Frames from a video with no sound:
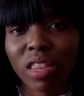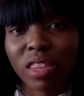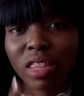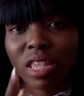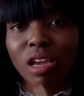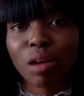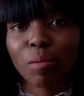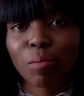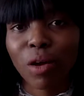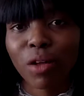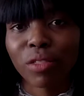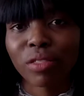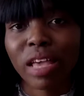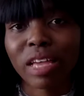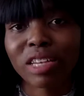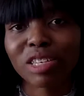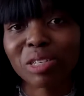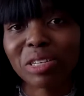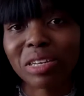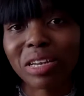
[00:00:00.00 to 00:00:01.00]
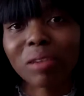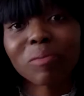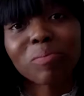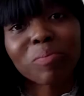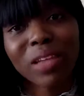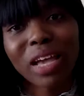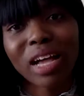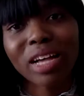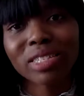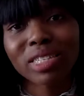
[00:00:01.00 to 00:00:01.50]
Think about that today.
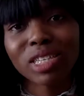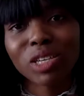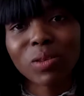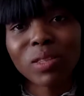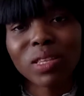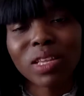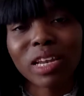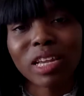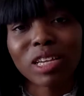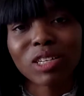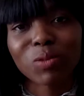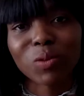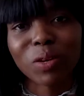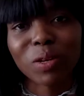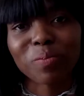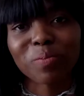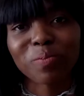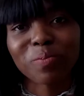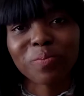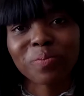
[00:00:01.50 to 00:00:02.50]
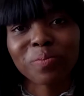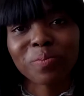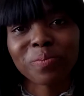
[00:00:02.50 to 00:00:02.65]
I'll see you in the next one.